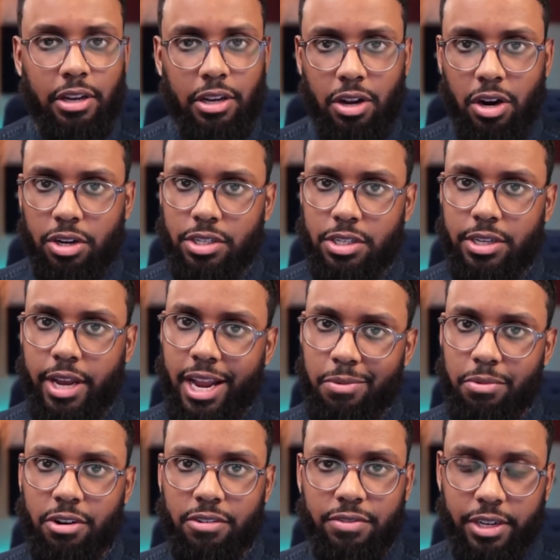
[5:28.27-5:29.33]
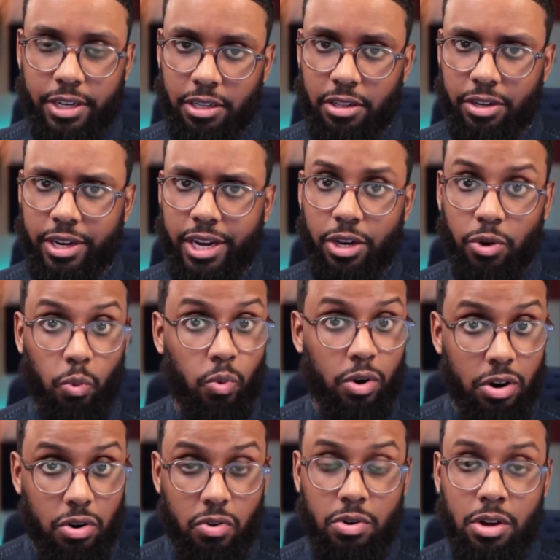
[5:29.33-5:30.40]
largest Haworth dealer in the
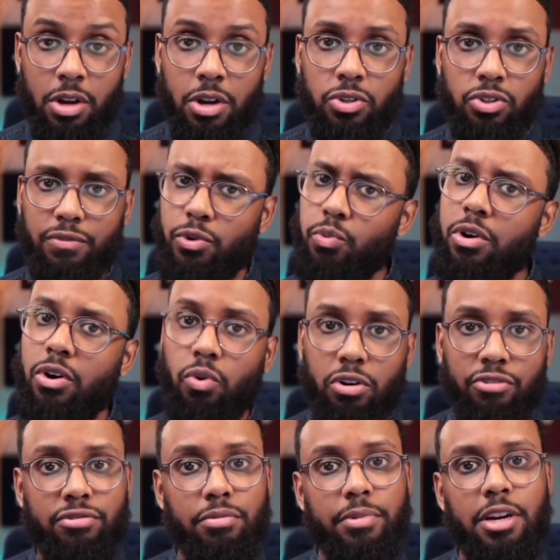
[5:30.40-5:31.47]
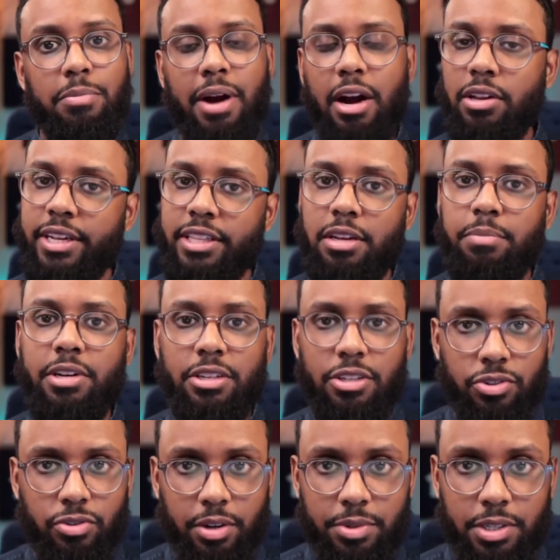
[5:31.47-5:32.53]
world. So if you want to order from them, I'll link them in the
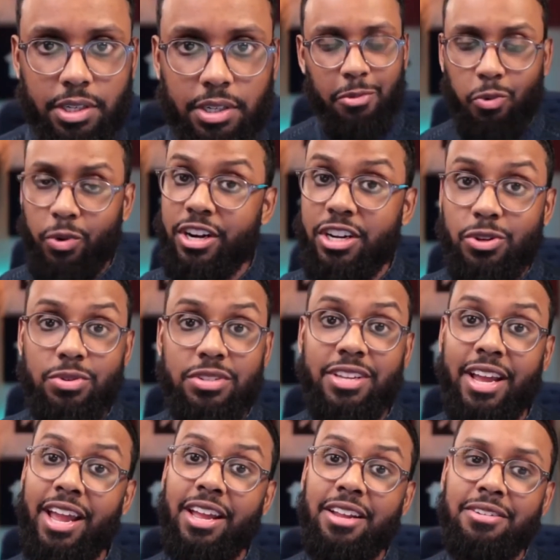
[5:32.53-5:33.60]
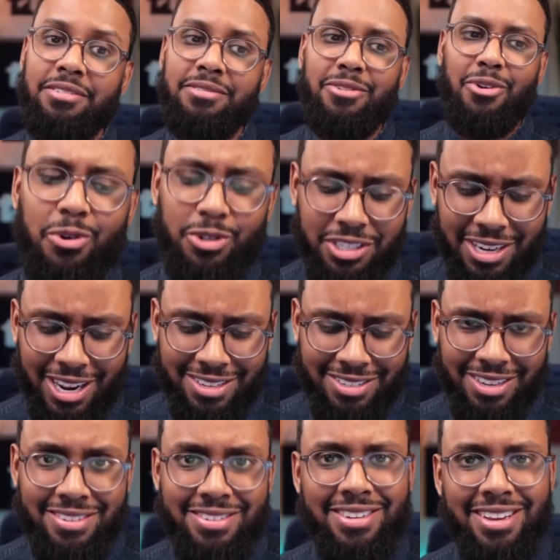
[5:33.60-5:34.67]
description. But where do you stand? Or should I
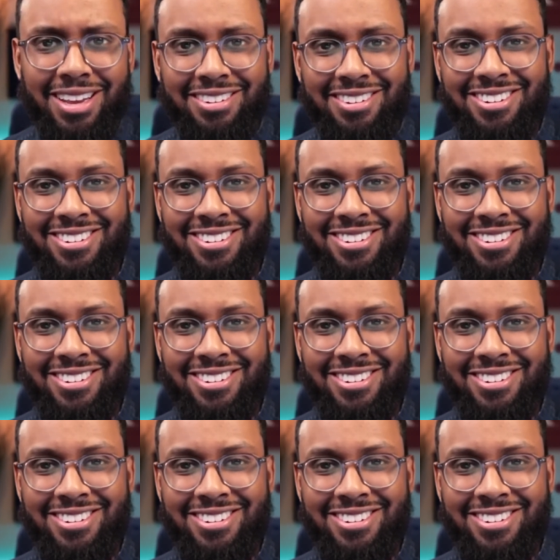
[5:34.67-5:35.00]
say sit?